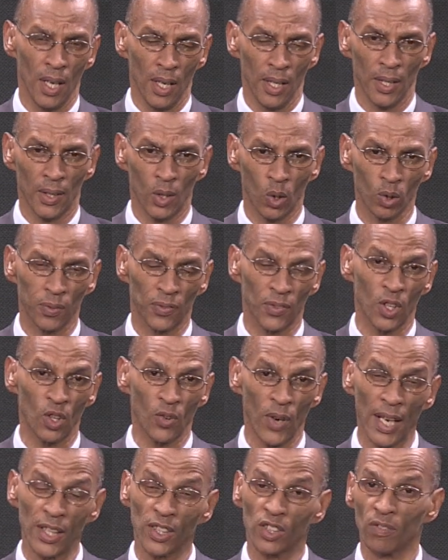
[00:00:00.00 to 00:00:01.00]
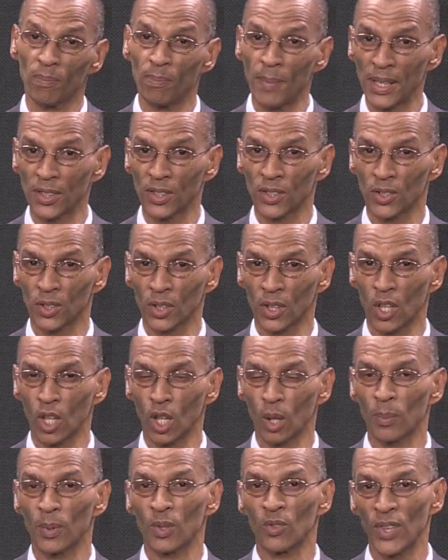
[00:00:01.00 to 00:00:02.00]
He called for a range of measures to
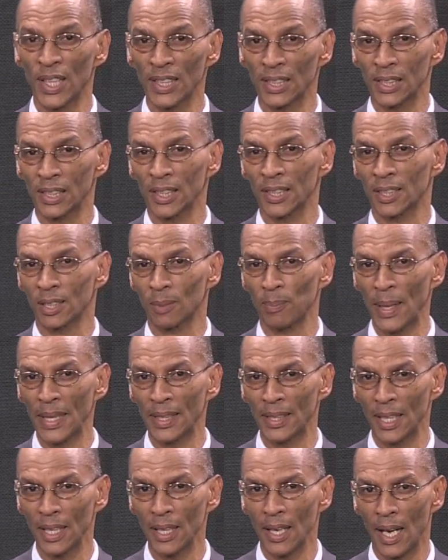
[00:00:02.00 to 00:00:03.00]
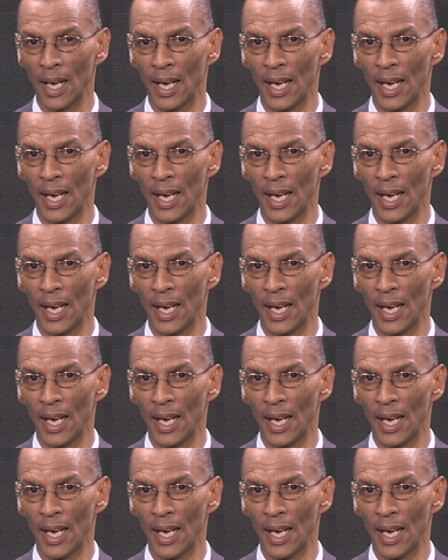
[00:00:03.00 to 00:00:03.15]
curb reckless spending,